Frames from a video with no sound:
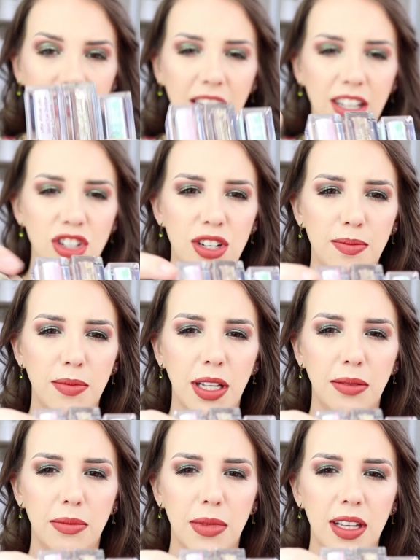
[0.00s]
collection,
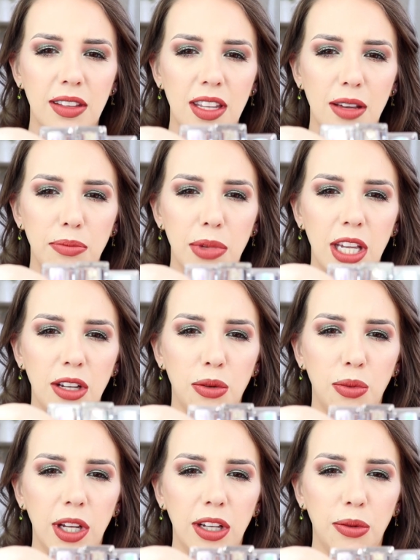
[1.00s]
Mint Myth and Pink
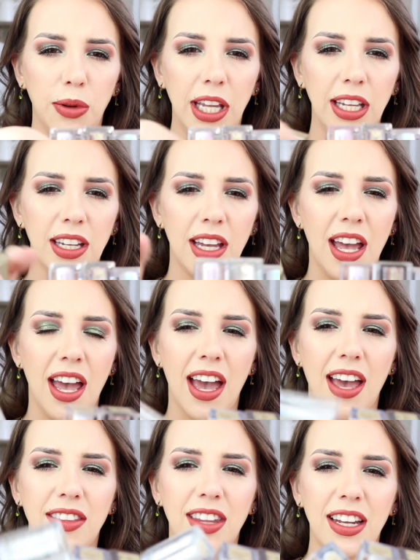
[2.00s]
Wink Wink.
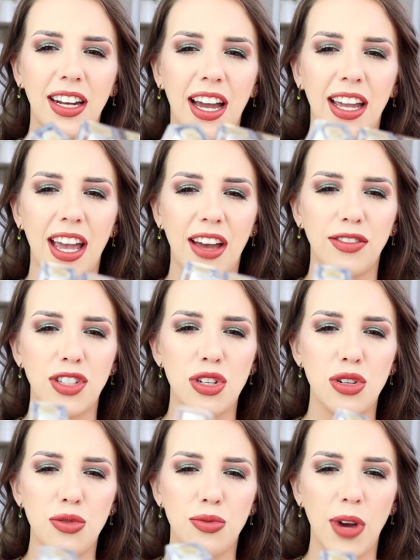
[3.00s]
And then I have
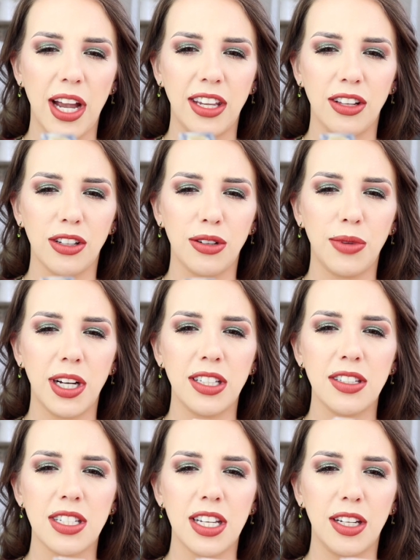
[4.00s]
two regular
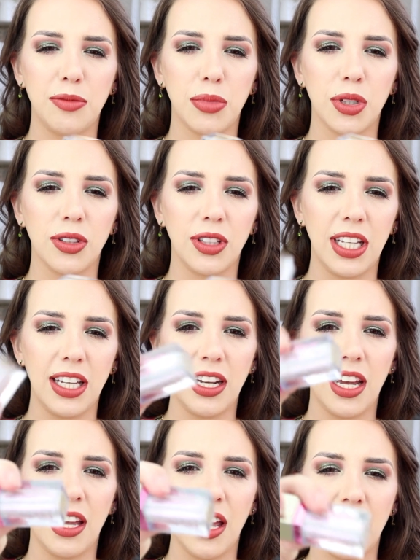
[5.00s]
ones in
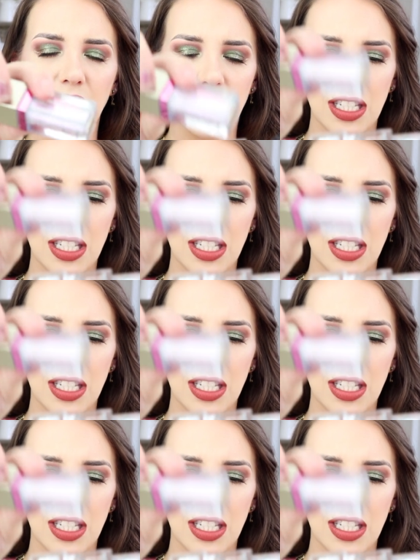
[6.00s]
Perlina and